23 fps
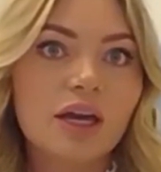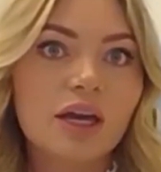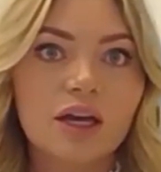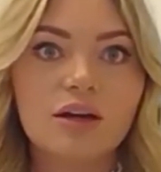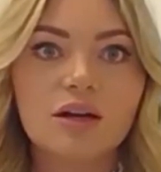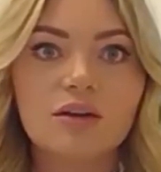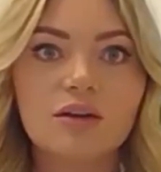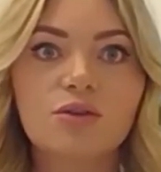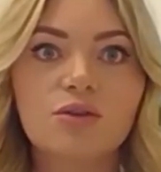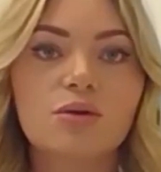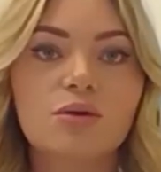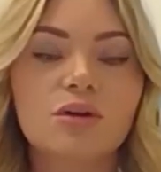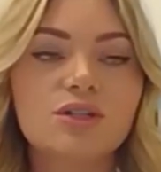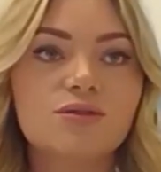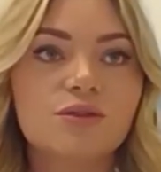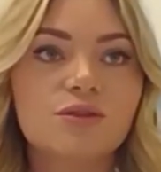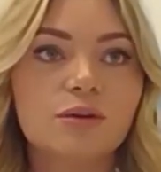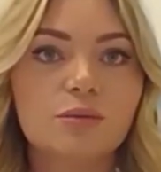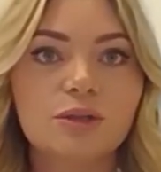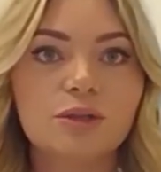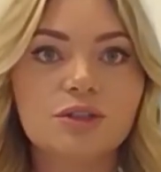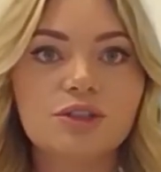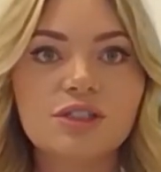And of course,
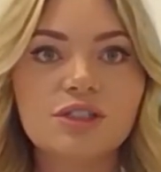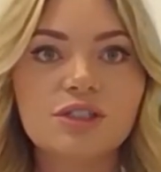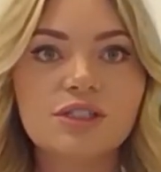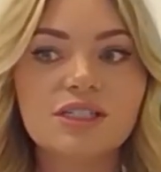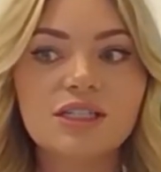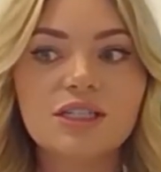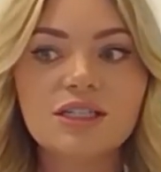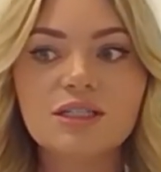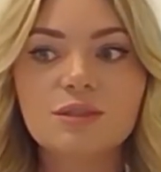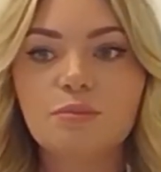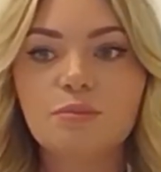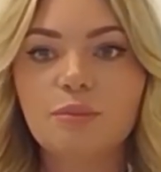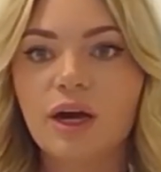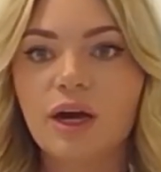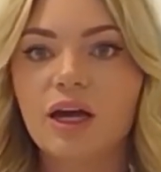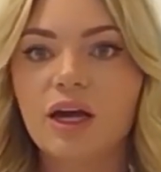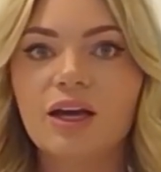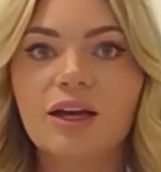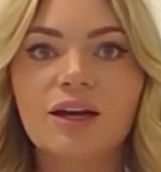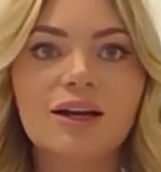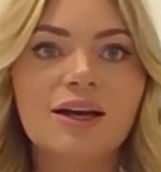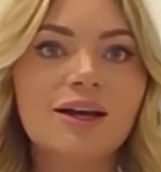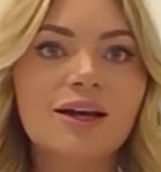for emergencies,
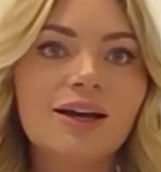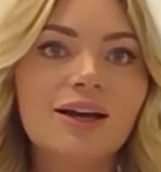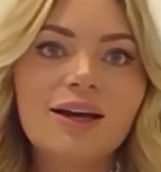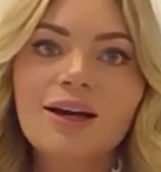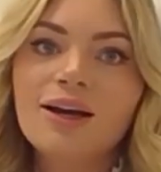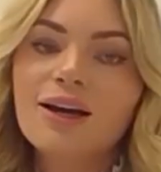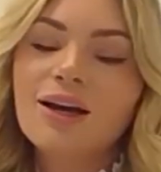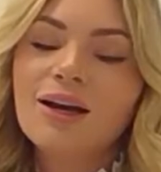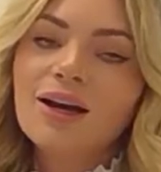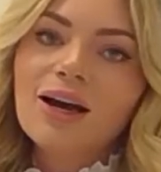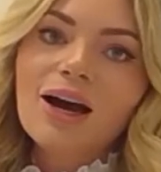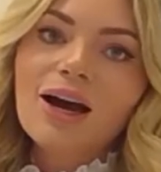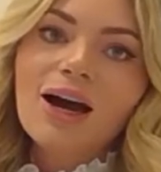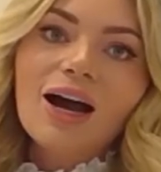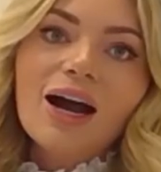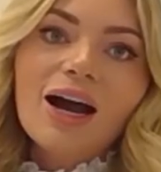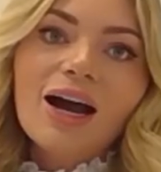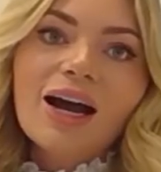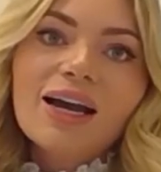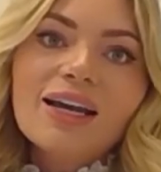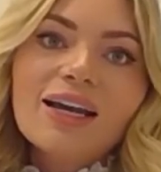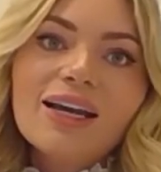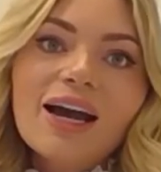but
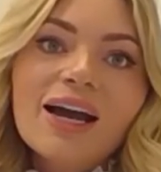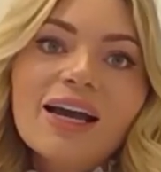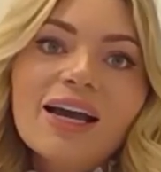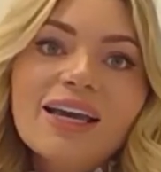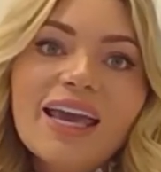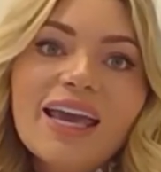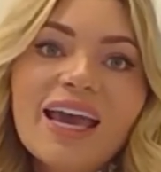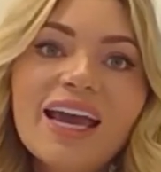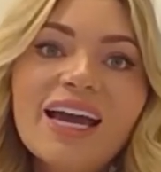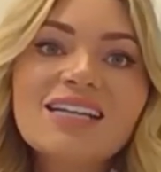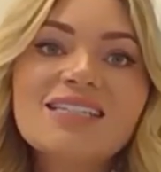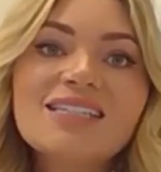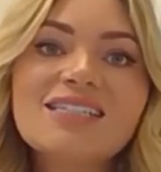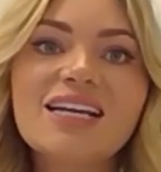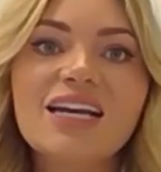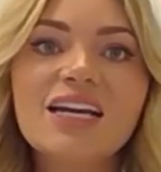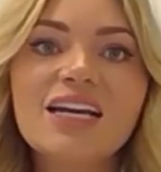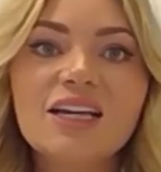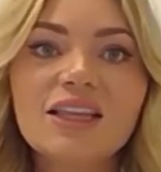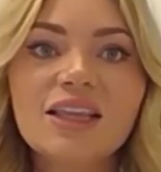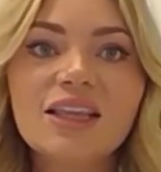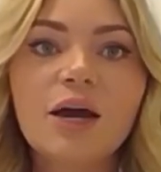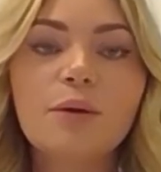I can't
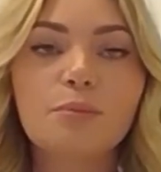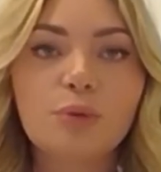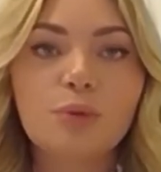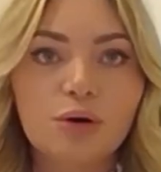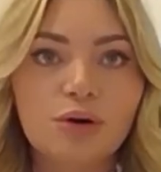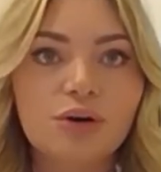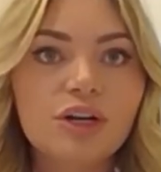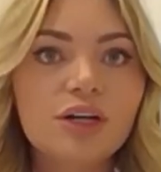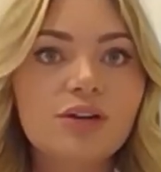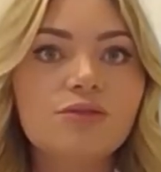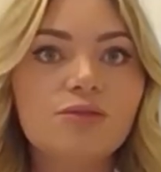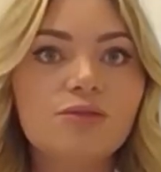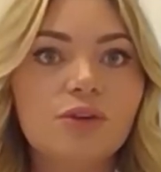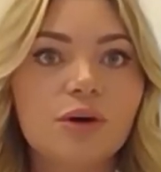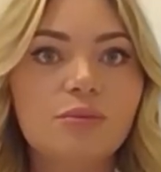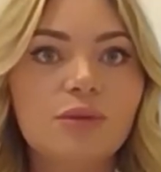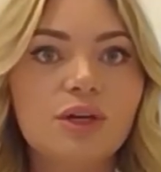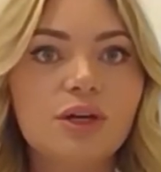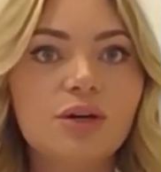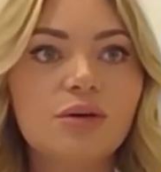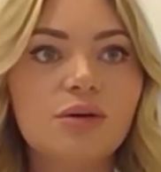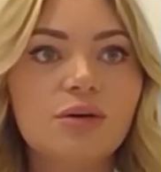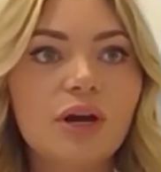take that burden
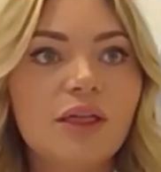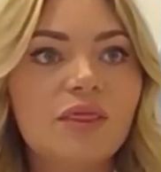from you.